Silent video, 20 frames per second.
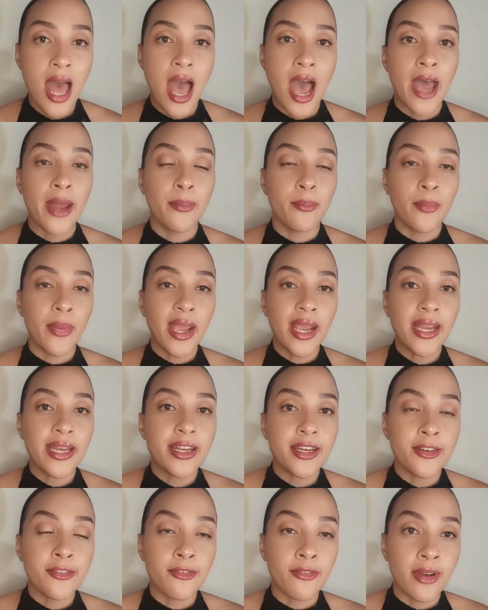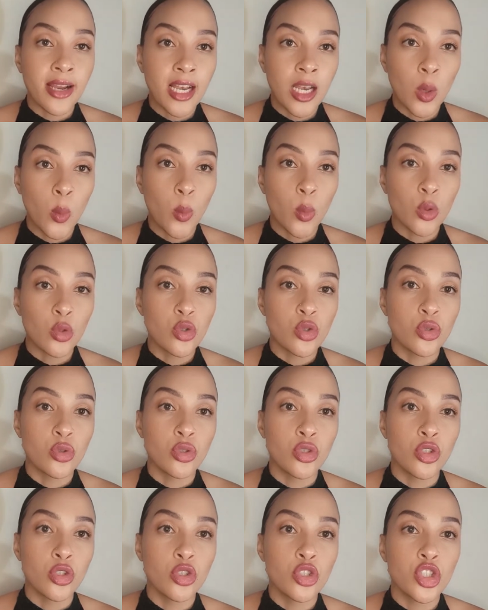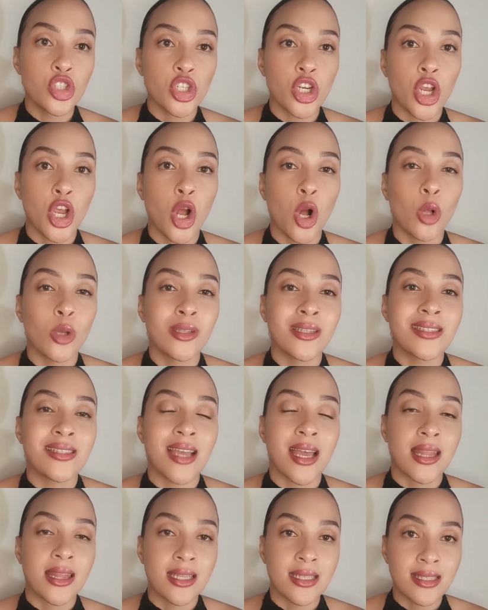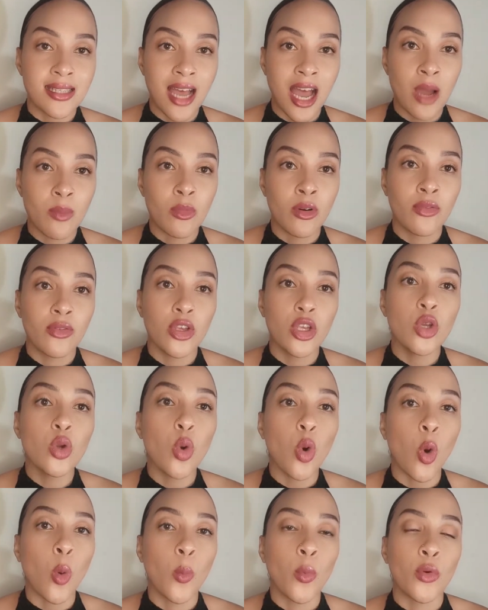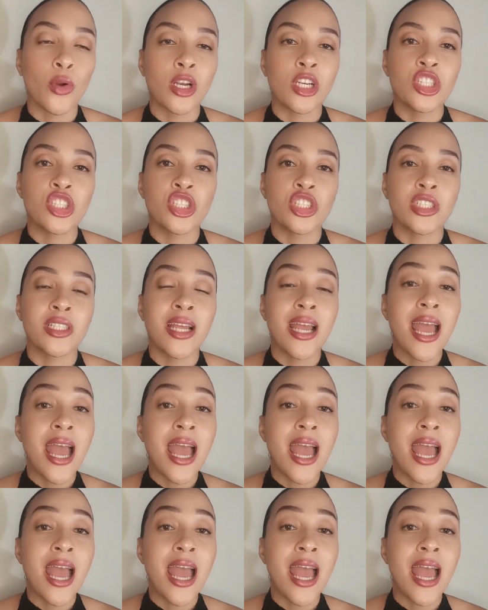and made available to new shareholders at the time of incorporation